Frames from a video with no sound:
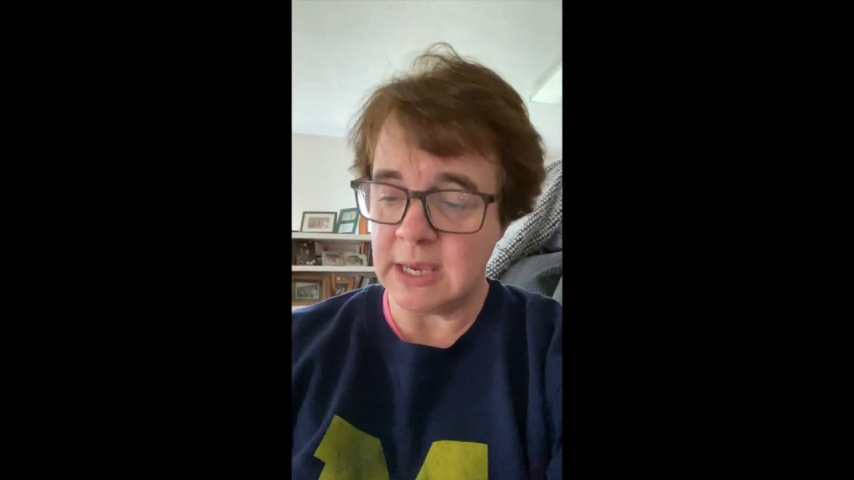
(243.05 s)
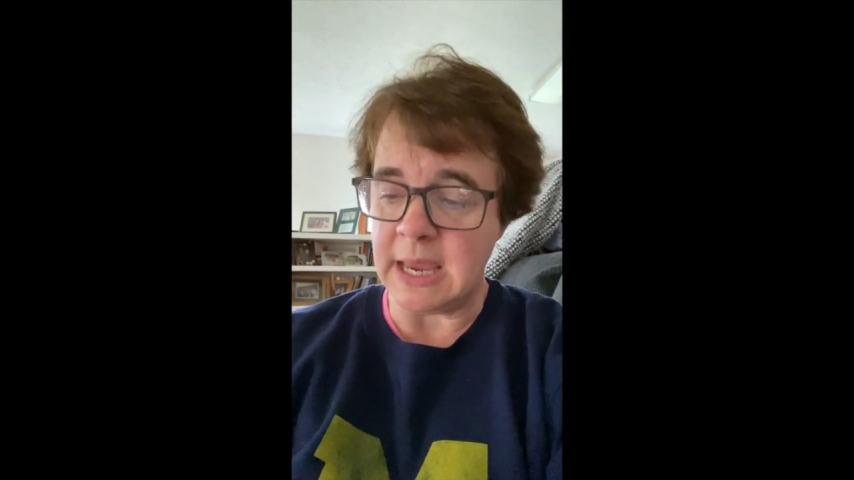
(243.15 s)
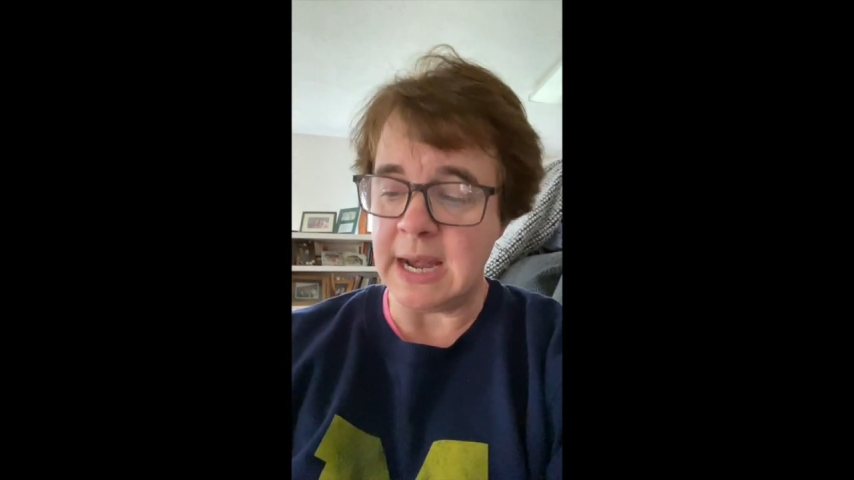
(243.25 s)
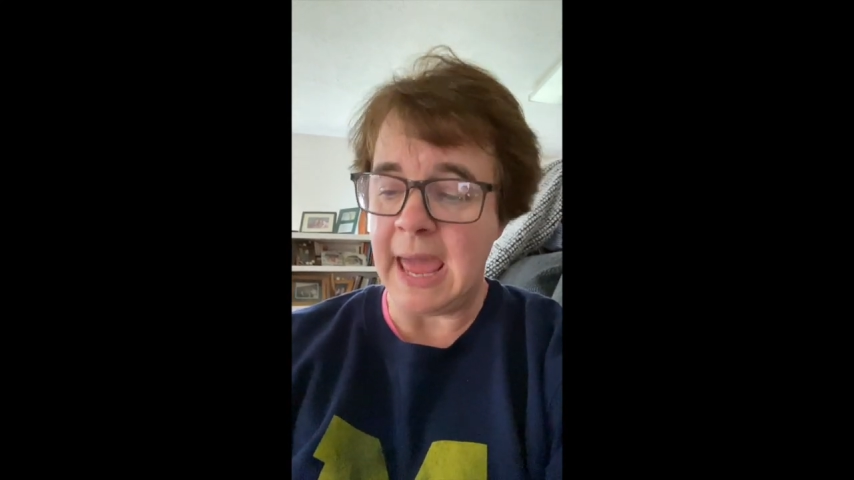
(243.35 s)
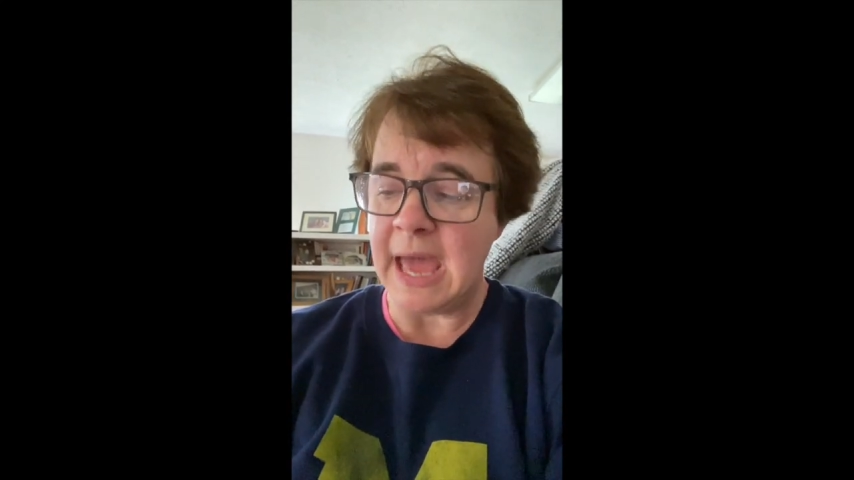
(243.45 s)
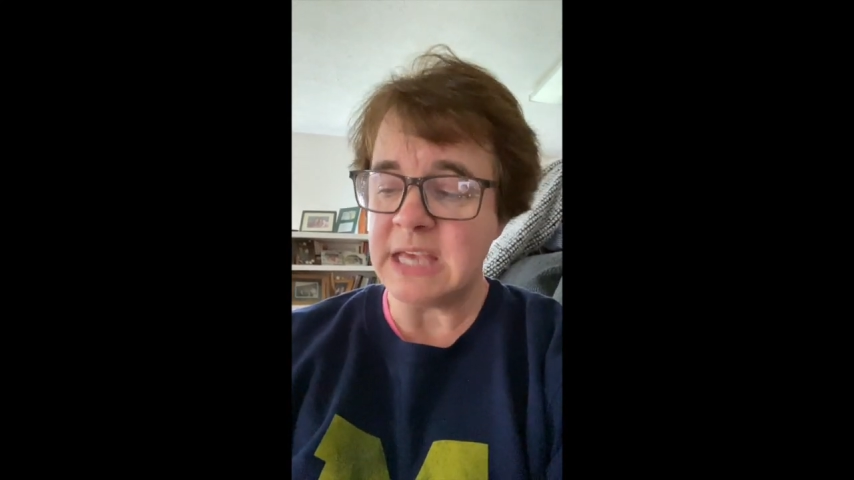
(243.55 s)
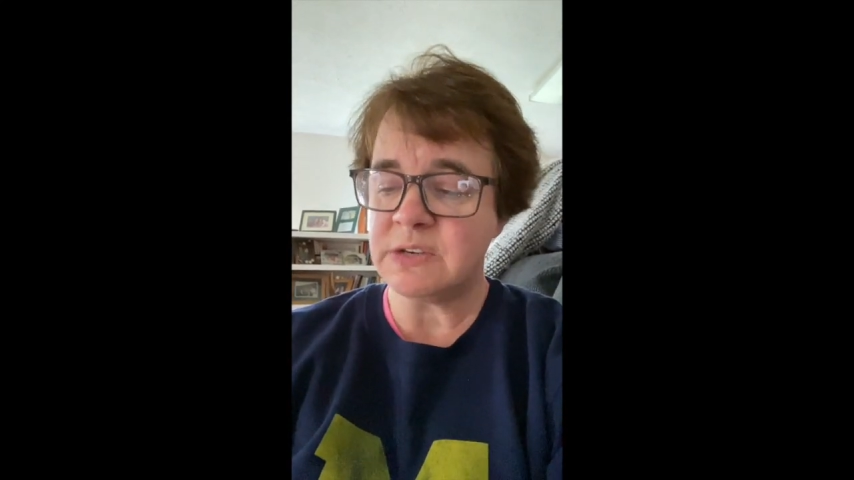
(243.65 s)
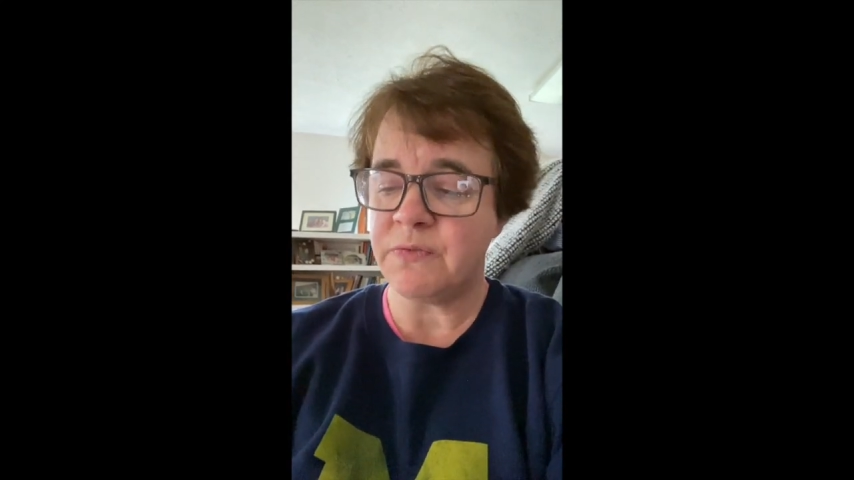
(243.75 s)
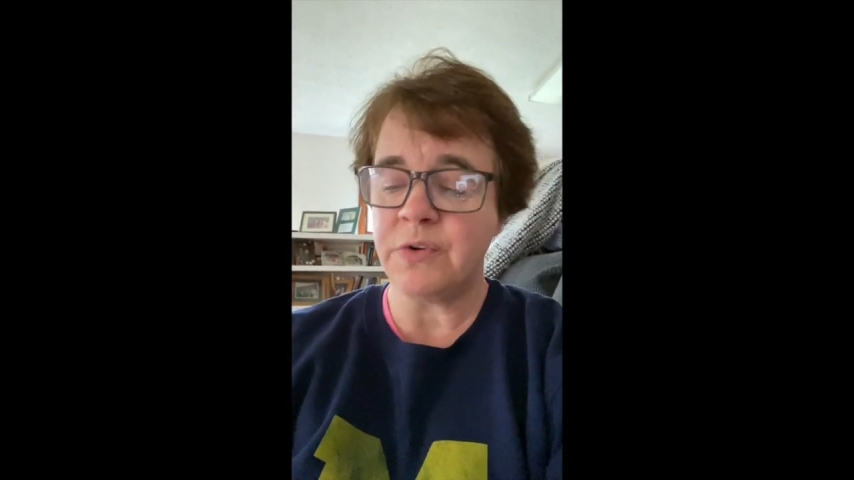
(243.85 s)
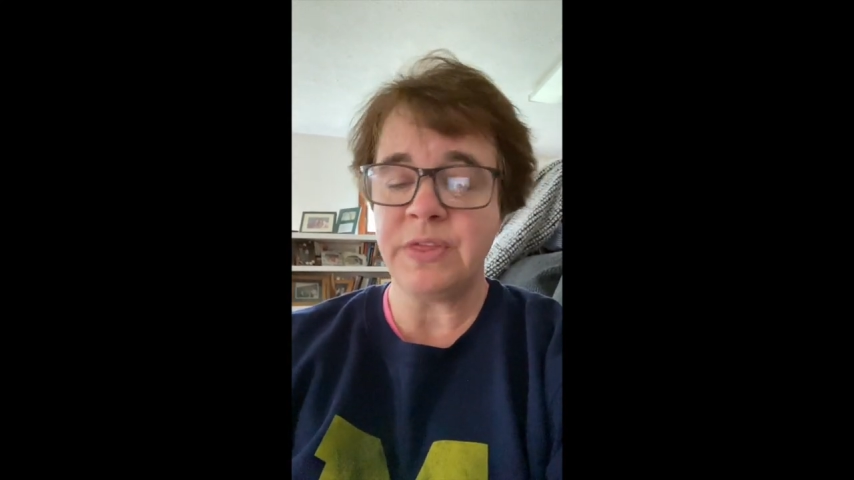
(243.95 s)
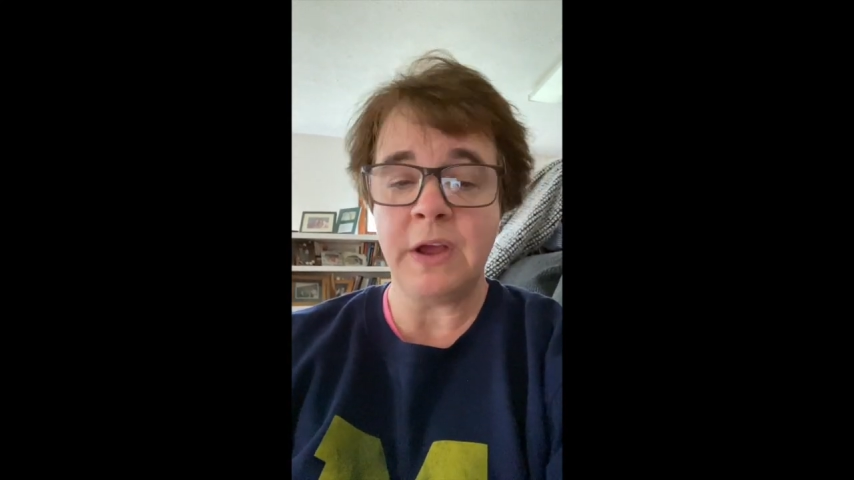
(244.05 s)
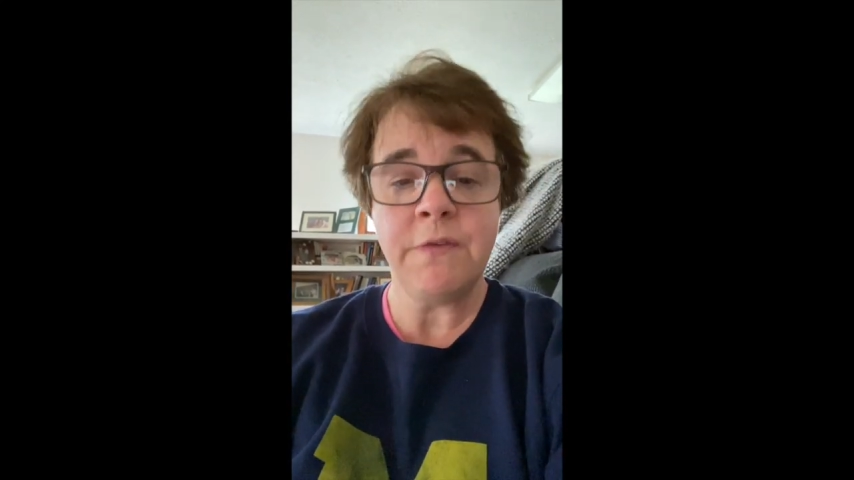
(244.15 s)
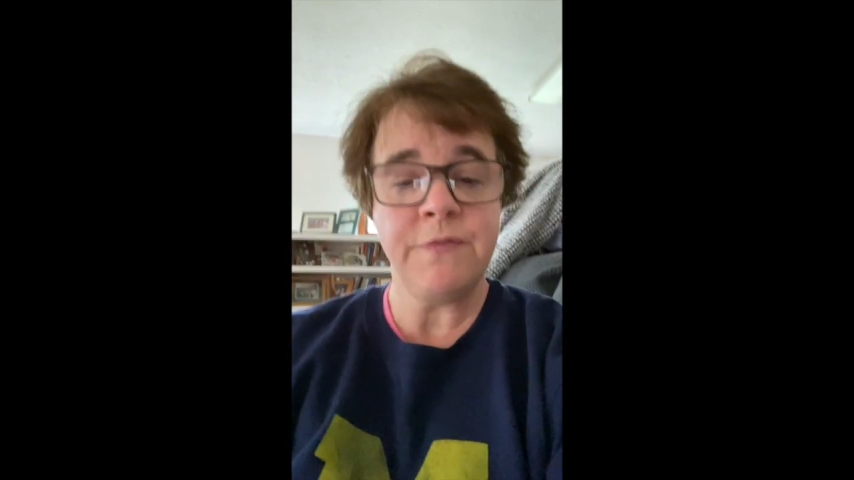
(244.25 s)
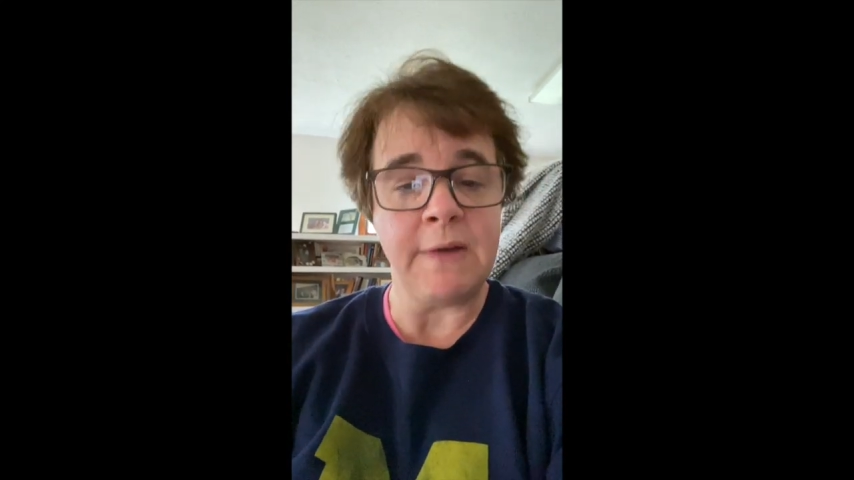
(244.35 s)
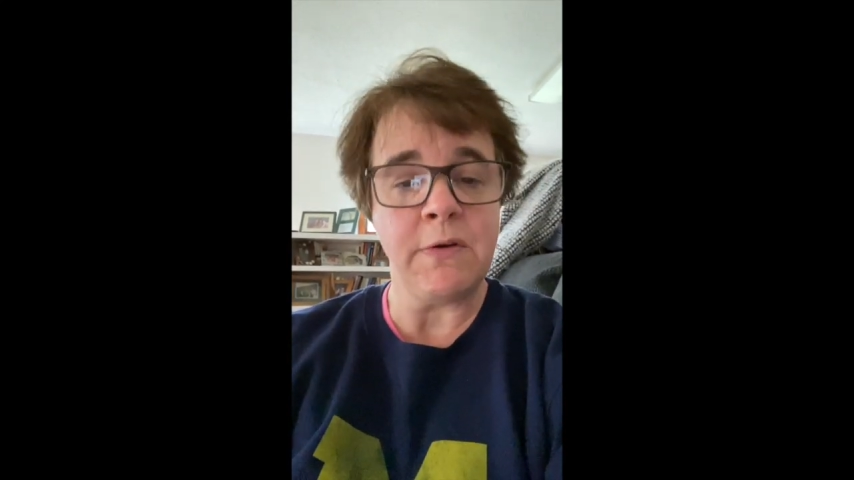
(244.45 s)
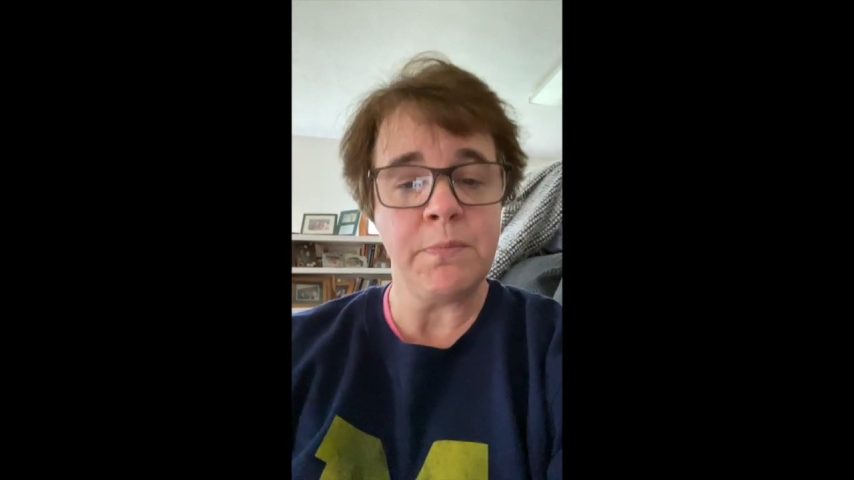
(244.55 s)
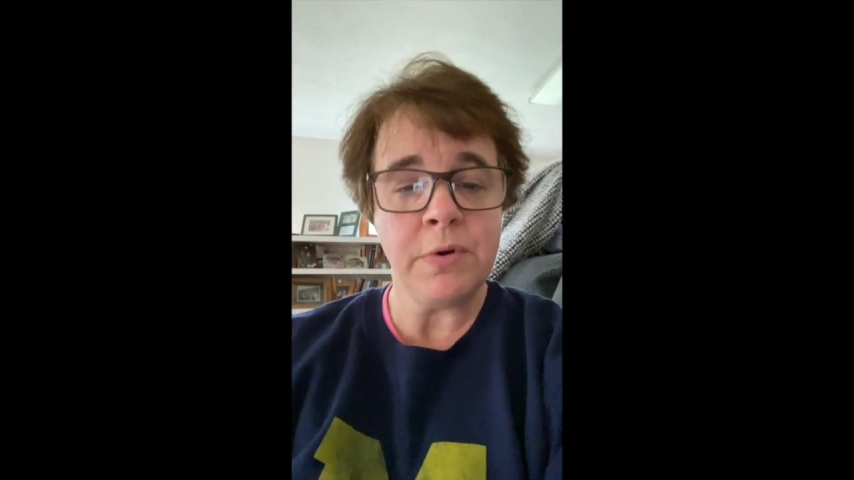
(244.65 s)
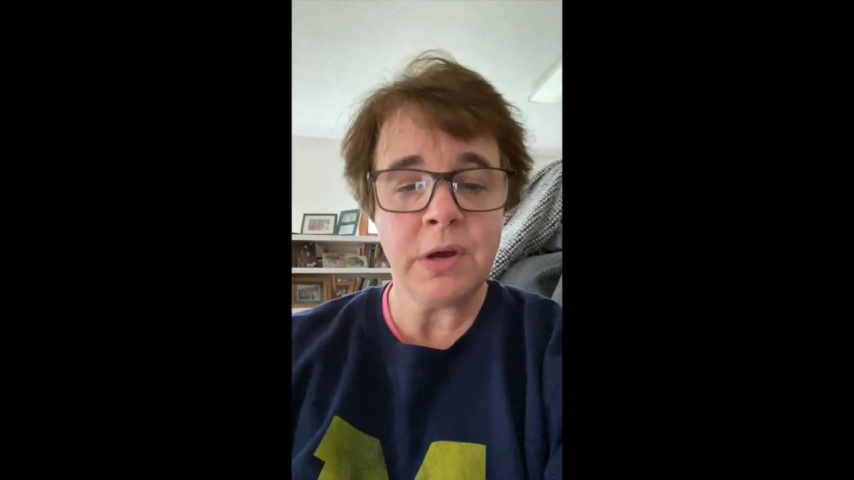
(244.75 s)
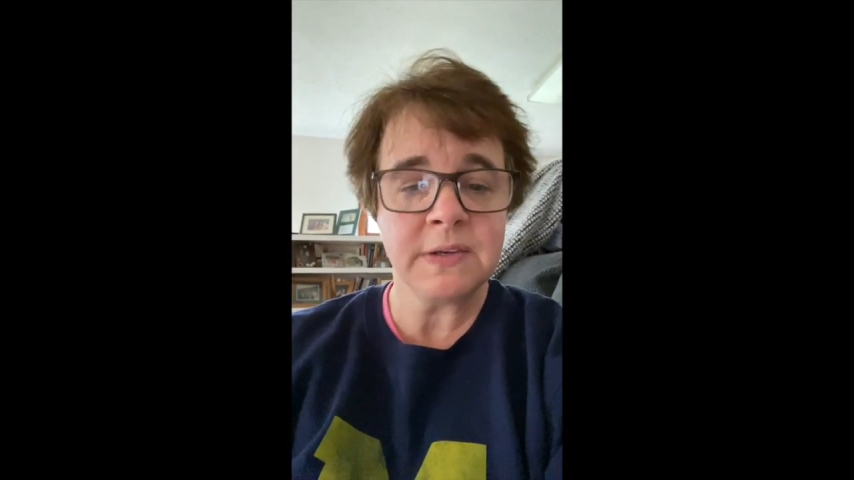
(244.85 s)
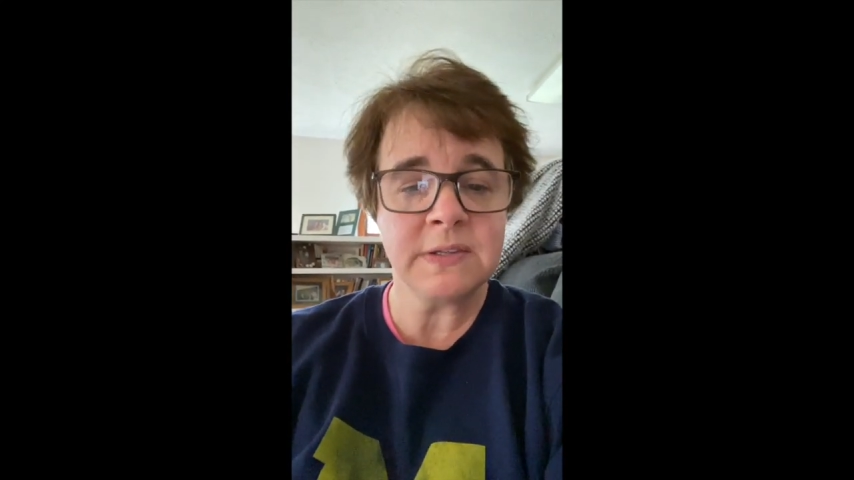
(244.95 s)
and asked for their favorite
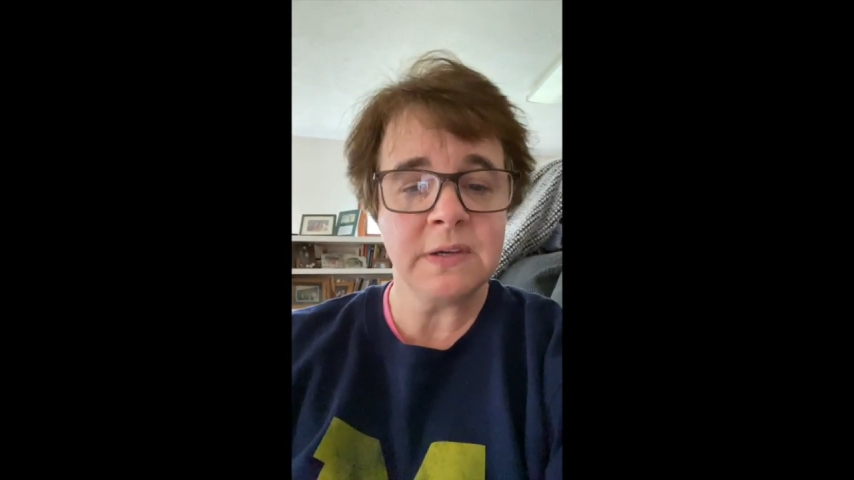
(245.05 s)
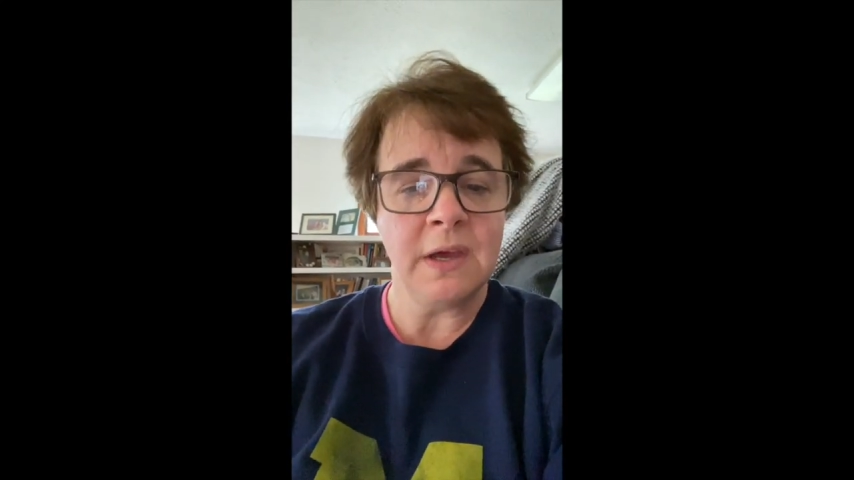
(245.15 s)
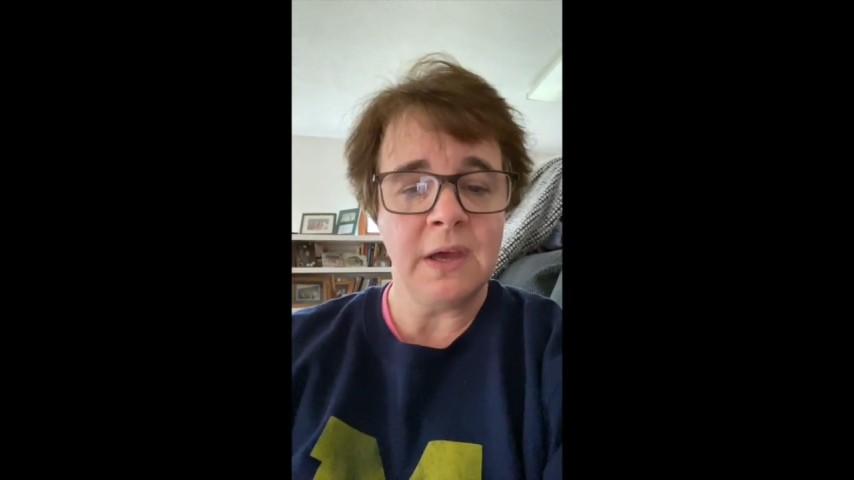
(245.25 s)
books.